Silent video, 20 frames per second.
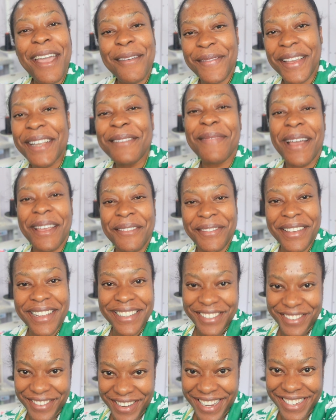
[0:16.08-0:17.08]
I made my
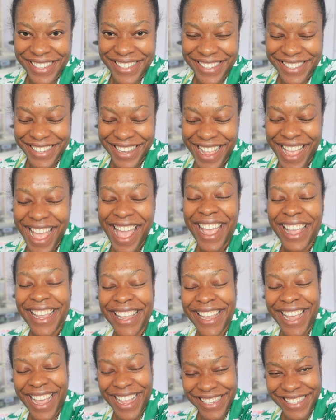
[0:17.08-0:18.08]
first dress,
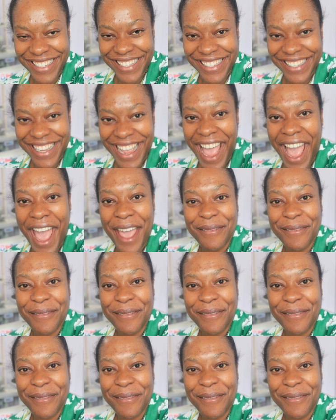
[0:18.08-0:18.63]
yes.